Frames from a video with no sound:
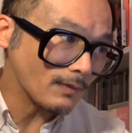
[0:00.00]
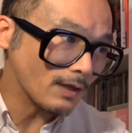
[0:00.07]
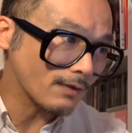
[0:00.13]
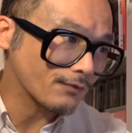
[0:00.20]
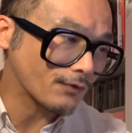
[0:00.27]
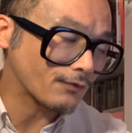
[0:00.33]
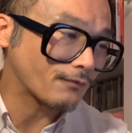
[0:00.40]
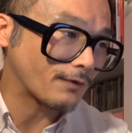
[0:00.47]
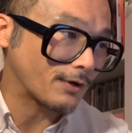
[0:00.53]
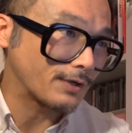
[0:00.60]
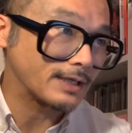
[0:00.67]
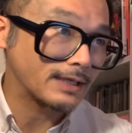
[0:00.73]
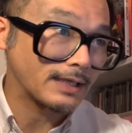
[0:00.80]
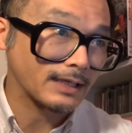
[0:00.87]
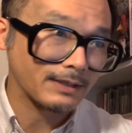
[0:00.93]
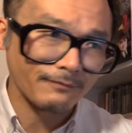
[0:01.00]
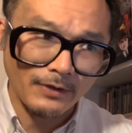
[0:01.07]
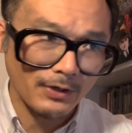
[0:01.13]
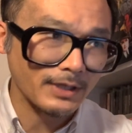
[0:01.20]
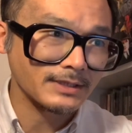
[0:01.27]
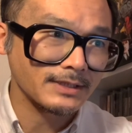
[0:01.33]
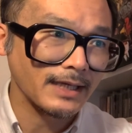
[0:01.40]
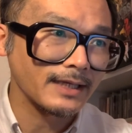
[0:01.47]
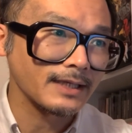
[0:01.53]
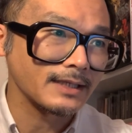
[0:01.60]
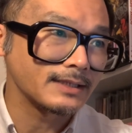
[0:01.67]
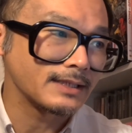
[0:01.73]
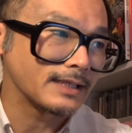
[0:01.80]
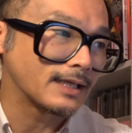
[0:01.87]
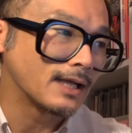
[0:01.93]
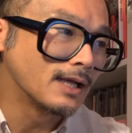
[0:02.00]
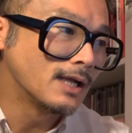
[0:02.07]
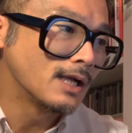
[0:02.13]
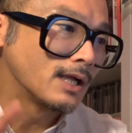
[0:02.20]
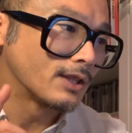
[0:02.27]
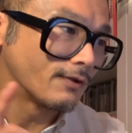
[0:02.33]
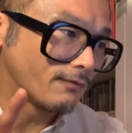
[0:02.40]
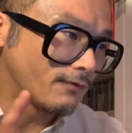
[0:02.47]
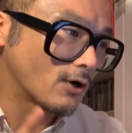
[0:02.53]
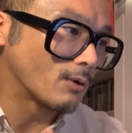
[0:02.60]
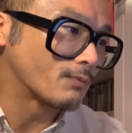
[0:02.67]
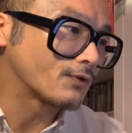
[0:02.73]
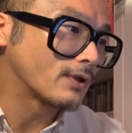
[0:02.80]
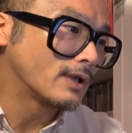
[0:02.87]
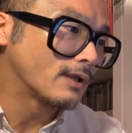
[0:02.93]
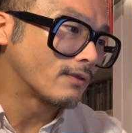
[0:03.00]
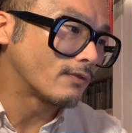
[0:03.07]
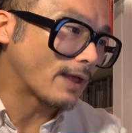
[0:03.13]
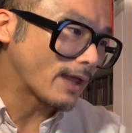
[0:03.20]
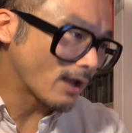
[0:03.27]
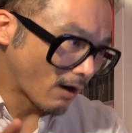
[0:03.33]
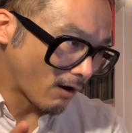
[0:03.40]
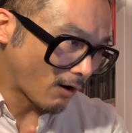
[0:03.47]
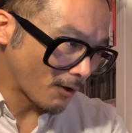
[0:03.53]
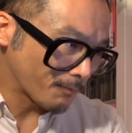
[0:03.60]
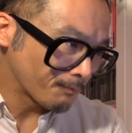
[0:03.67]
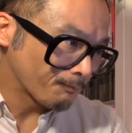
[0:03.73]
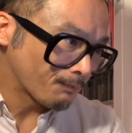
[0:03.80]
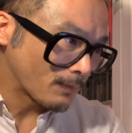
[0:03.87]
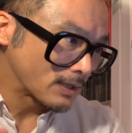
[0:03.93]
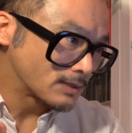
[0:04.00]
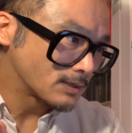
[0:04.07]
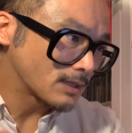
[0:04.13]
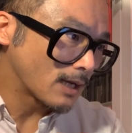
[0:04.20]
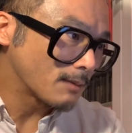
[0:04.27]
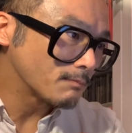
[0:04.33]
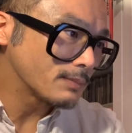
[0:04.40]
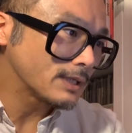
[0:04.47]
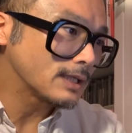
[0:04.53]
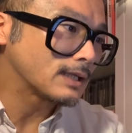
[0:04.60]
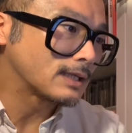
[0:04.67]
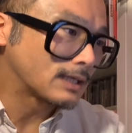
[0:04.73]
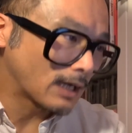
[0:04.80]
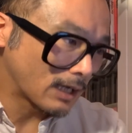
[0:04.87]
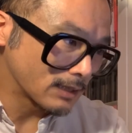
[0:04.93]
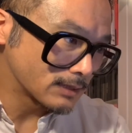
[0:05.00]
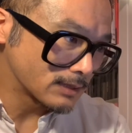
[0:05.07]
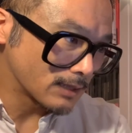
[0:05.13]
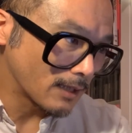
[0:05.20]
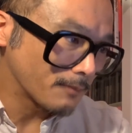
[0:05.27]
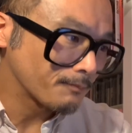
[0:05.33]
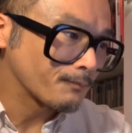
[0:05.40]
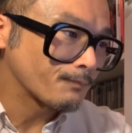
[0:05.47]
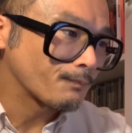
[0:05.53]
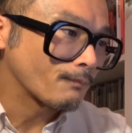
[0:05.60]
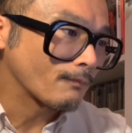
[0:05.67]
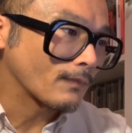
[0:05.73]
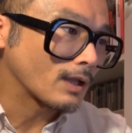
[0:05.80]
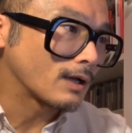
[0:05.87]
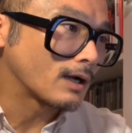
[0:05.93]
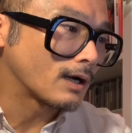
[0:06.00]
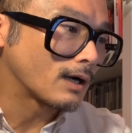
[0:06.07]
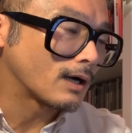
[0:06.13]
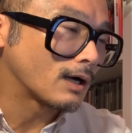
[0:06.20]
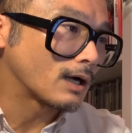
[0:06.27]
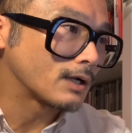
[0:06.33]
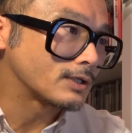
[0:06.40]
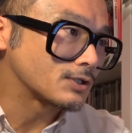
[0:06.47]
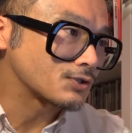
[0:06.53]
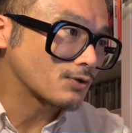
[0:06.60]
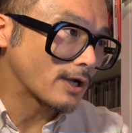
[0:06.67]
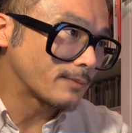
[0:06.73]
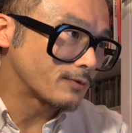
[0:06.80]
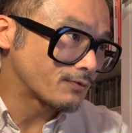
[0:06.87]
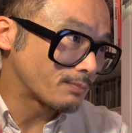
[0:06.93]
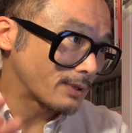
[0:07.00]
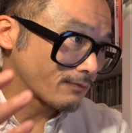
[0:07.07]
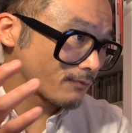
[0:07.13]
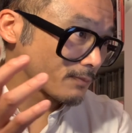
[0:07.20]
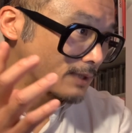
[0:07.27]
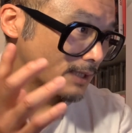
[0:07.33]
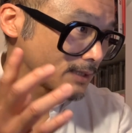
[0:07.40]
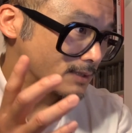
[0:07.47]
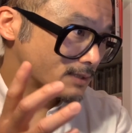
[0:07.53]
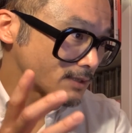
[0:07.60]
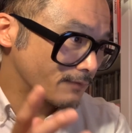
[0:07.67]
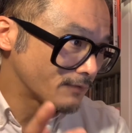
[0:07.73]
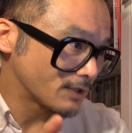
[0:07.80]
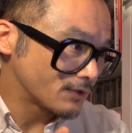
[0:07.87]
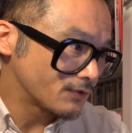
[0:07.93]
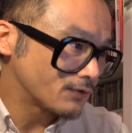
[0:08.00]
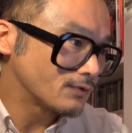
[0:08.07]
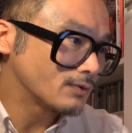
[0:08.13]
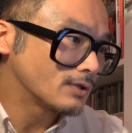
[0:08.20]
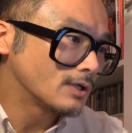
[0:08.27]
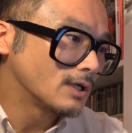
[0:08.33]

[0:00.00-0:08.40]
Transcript: this is very, very exciting indeed. The films, they are Sambi Ganza, described as being from 1972,